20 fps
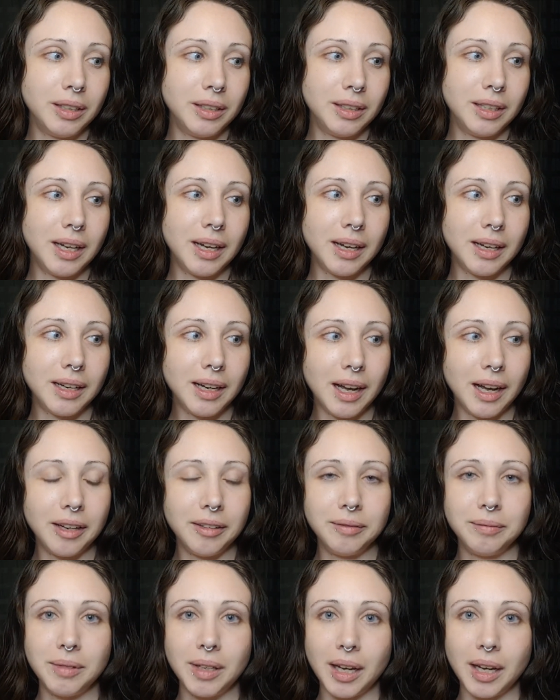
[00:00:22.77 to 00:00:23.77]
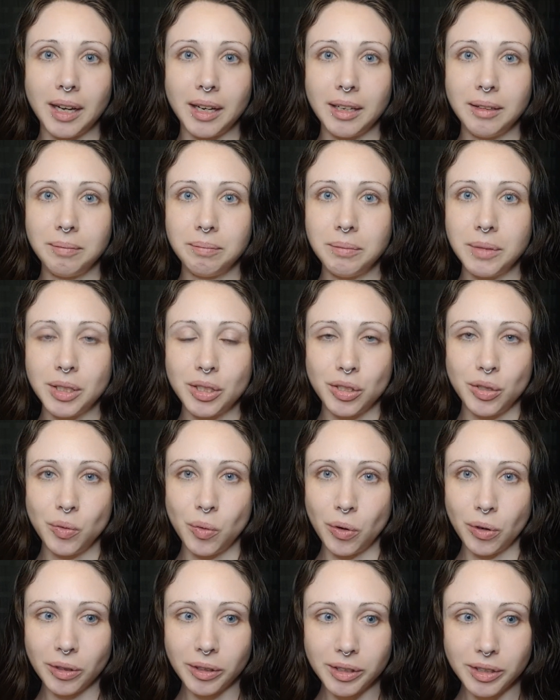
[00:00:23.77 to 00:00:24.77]
yeah, I miss New
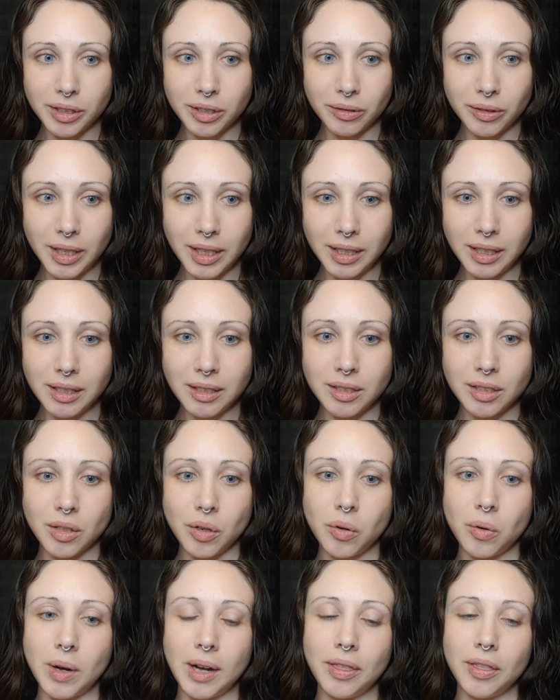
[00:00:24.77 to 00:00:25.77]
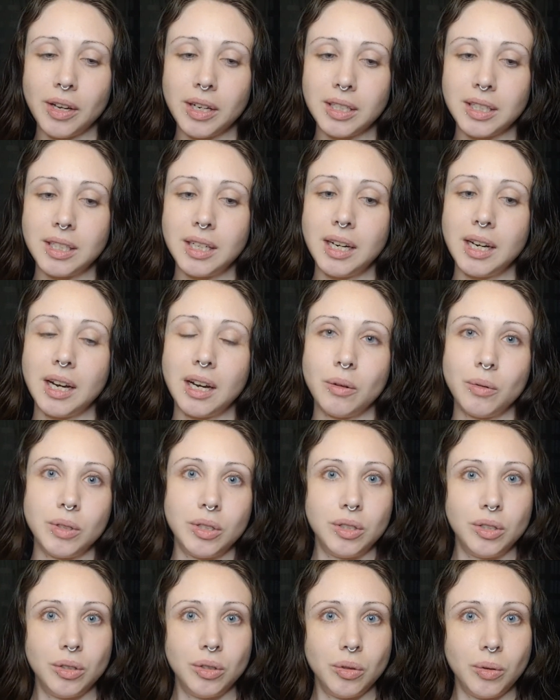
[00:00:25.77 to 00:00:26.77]
Orleans already, so I thought today I would
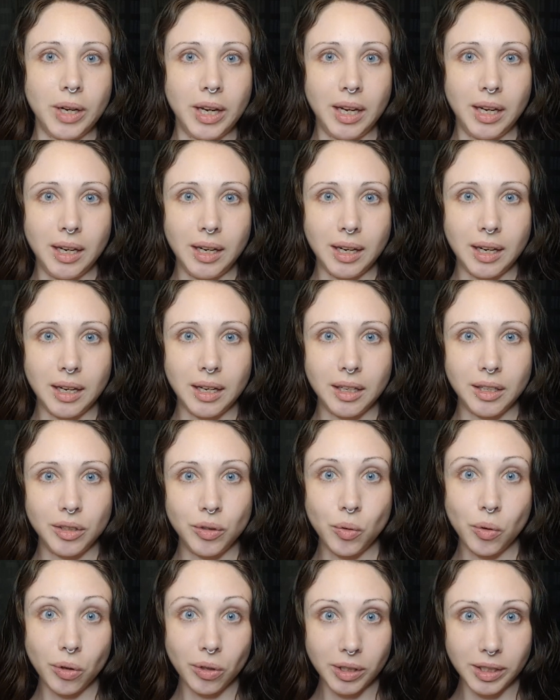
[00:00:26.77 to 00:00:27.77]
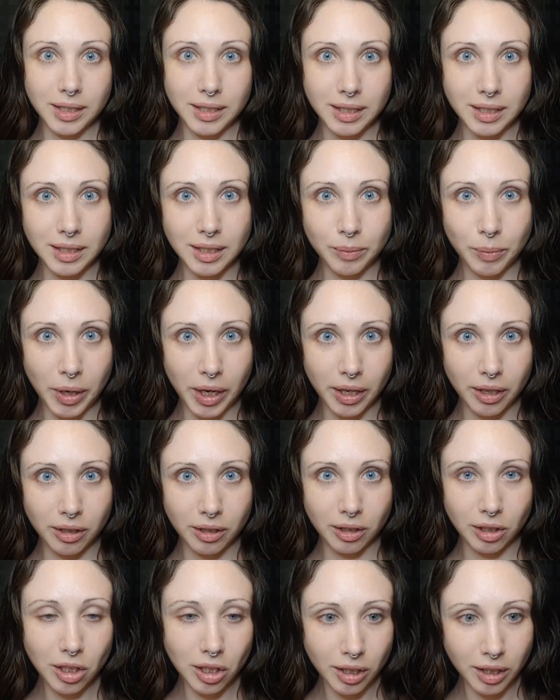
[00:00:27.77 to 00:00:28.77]
do a New Orleans
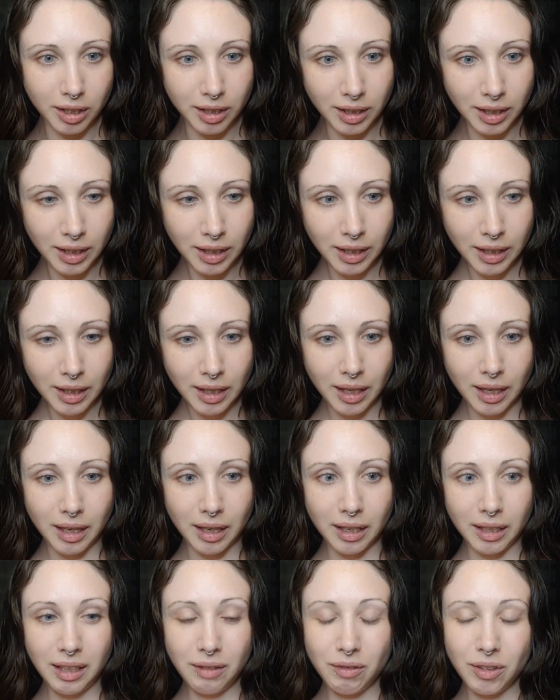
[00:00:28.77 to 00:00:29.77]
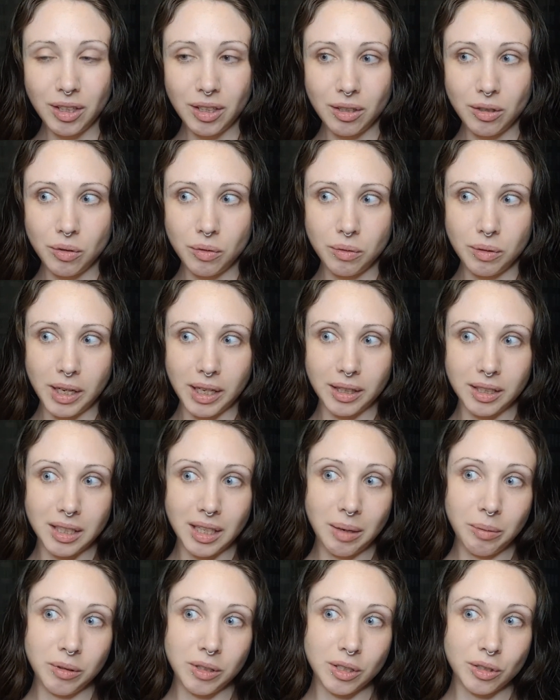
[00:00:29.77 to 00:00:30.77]
inspired look. Even though at the
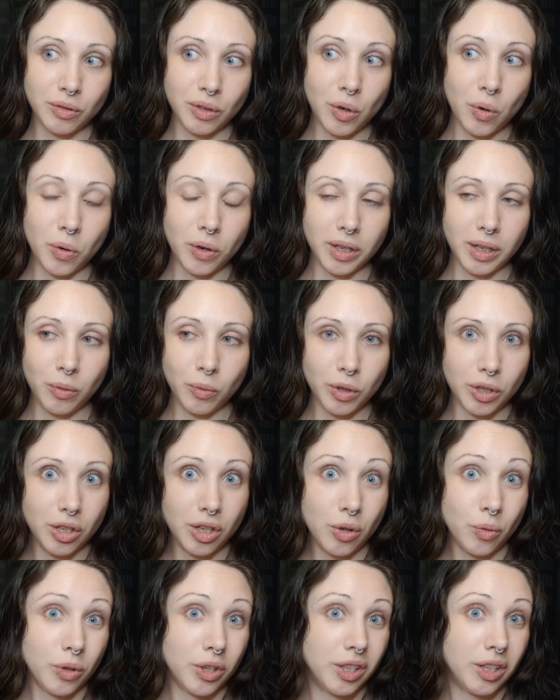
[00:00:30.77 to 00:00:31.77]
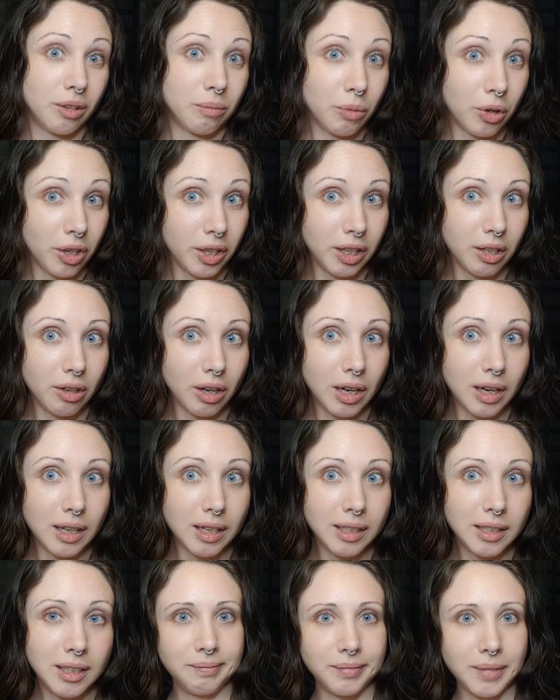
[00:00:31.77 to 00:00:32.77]
time of this recording we're nowhere near Mardi
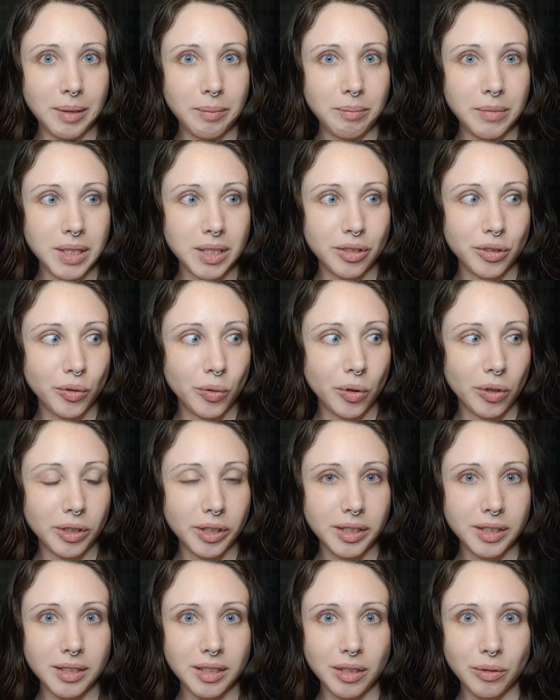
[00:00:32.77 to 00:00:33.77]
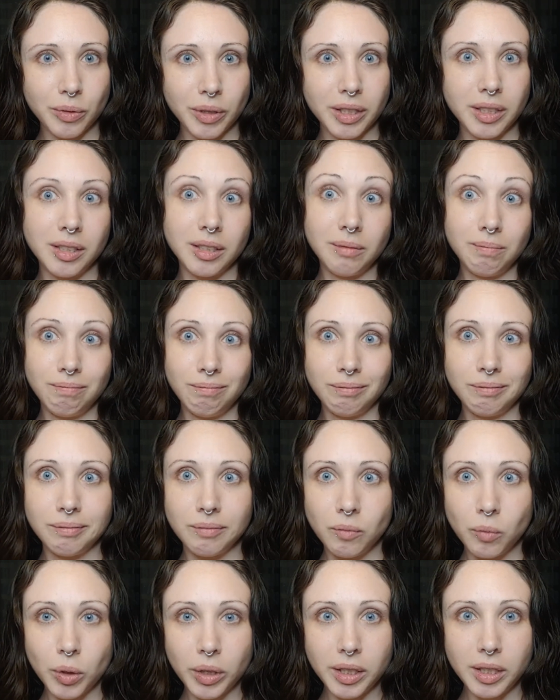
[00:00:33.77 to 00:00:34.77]
Gras, I'm missing New Orleans, so we're
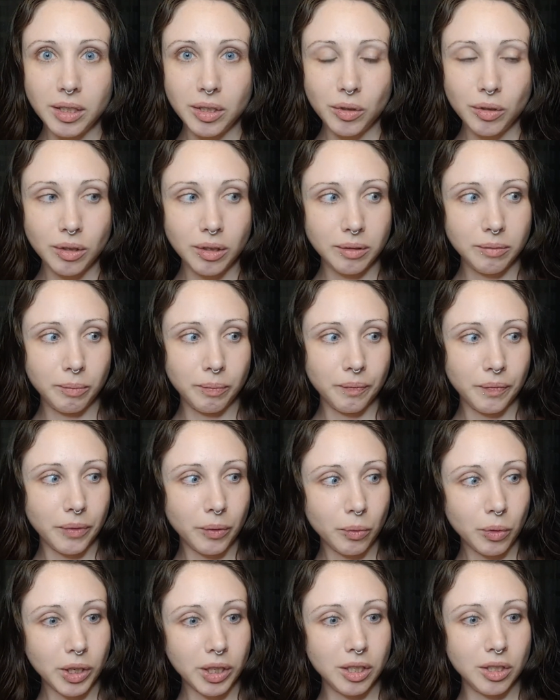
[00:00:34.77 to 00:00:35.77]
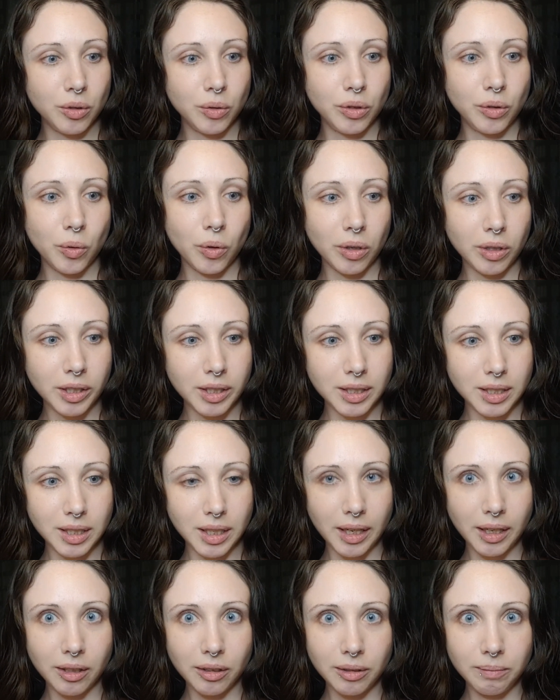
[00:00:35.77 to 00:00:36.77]
gonna do a New Orleans
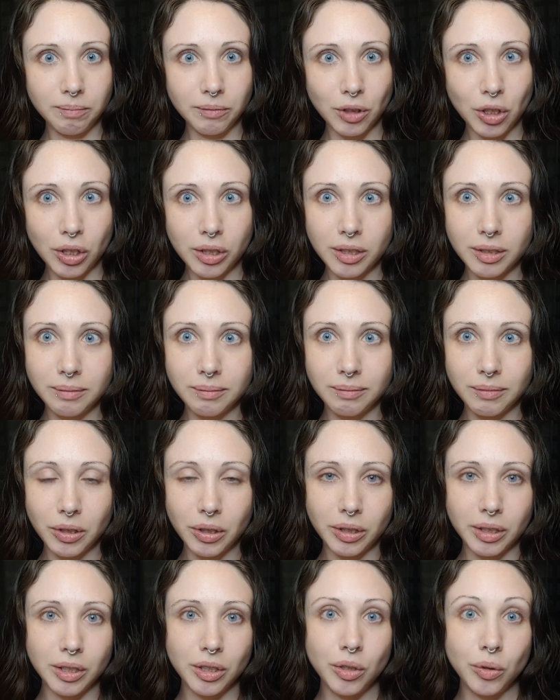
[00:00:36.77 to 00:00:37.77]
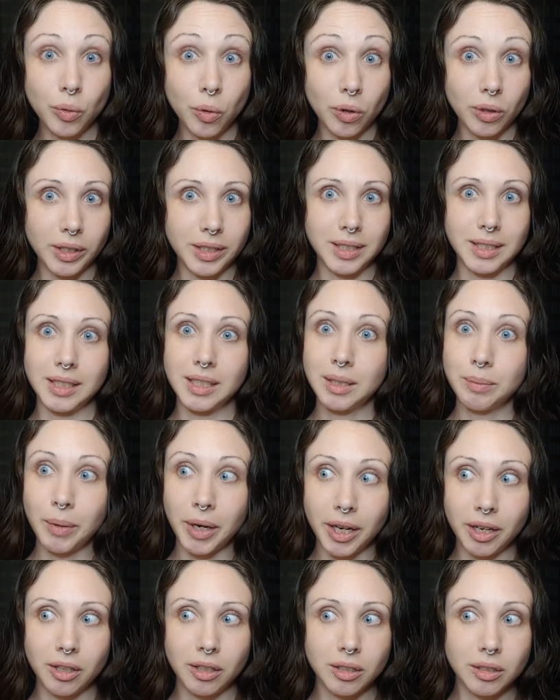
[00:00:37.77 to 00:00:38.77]
styled look, or New Orleans
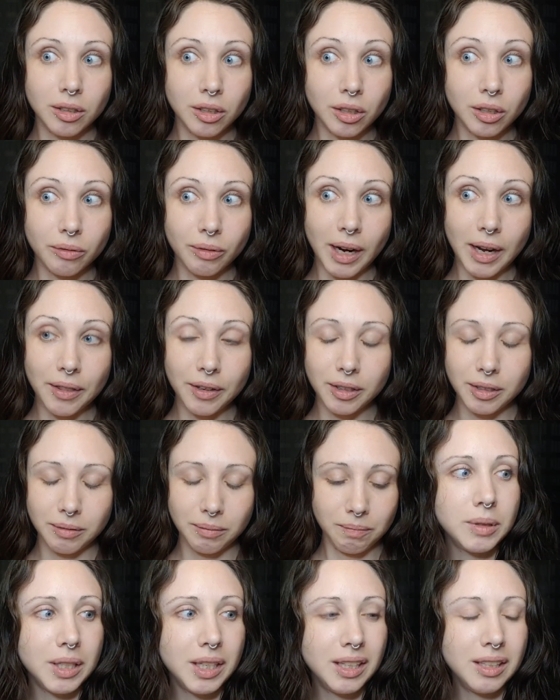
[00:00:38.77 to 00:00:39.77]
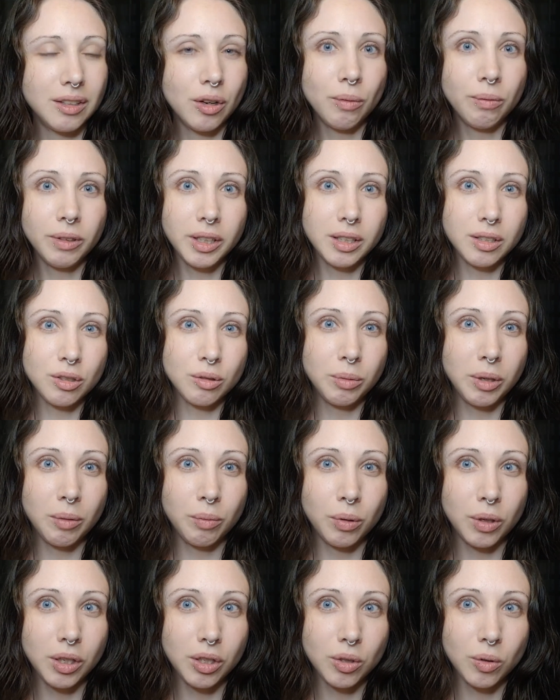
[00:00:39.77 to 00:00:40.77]
inspired look rather. And hopefully this will be
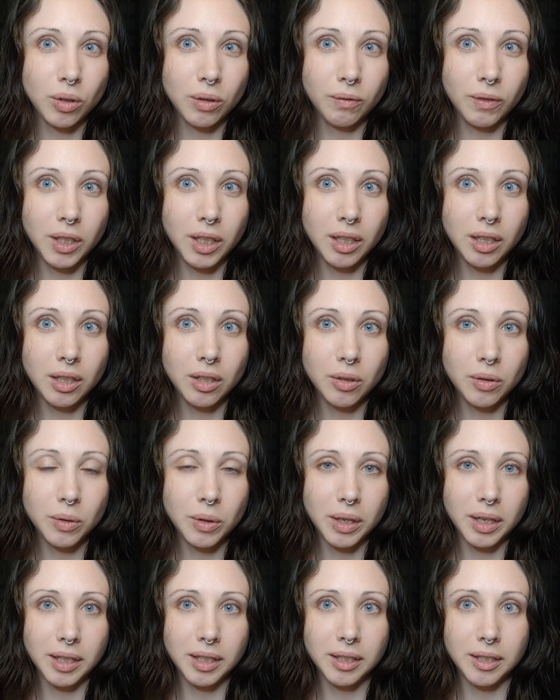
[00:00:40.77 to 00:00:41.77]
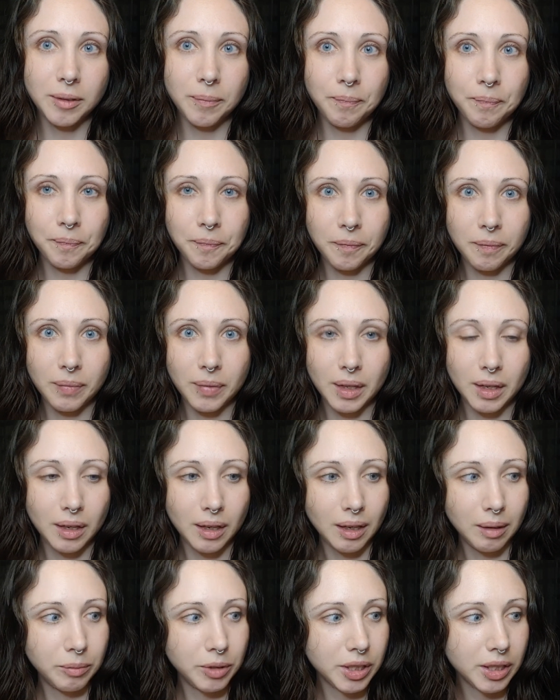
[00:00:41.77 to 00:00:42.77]
a pretty short video. I'm
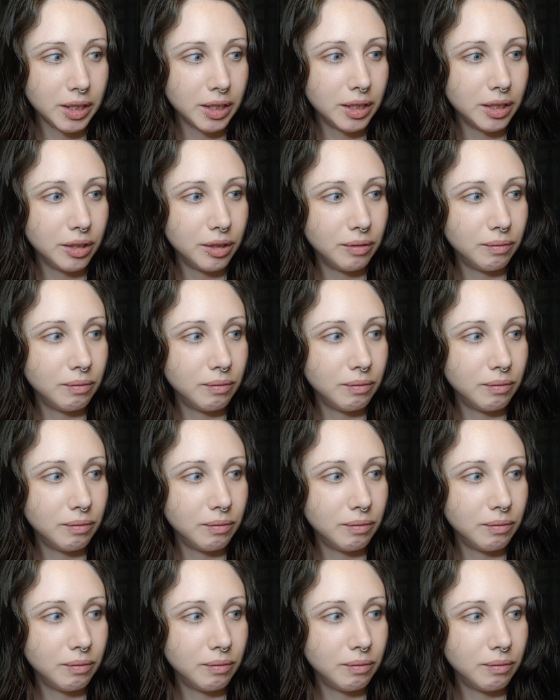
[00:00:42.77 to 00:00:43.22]
just gonna